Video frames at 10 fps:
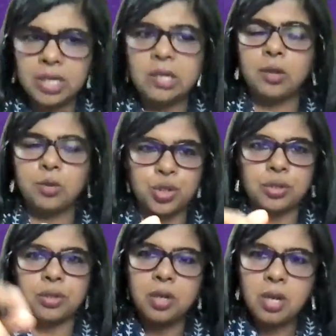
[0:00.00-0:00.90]
on
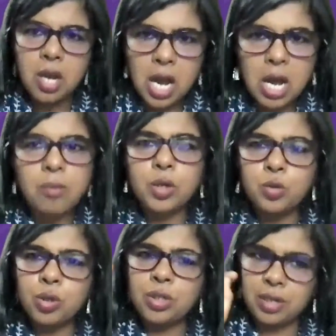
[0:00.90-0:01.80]
inclusion? How are
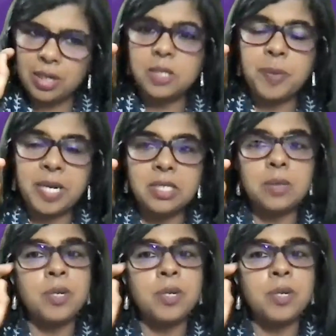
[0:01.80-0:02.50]
you on transparency?